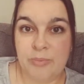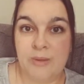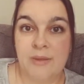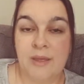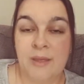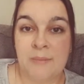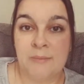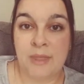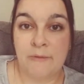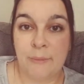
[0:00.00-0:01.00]
But
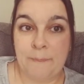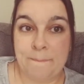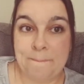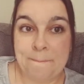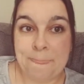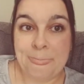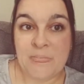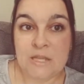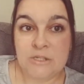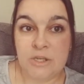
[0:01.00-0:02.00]
yeah, I went
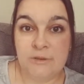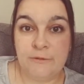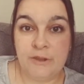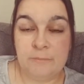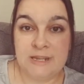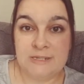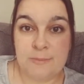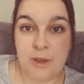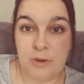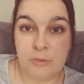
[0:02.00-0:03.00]
to 5 minutes
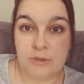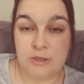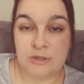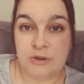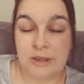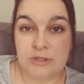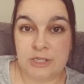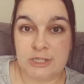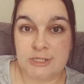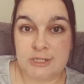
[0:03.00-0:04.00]
apart with the
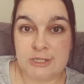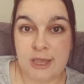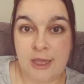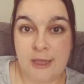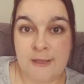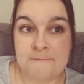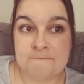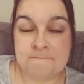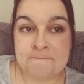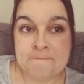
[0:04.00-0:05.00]
contractions, and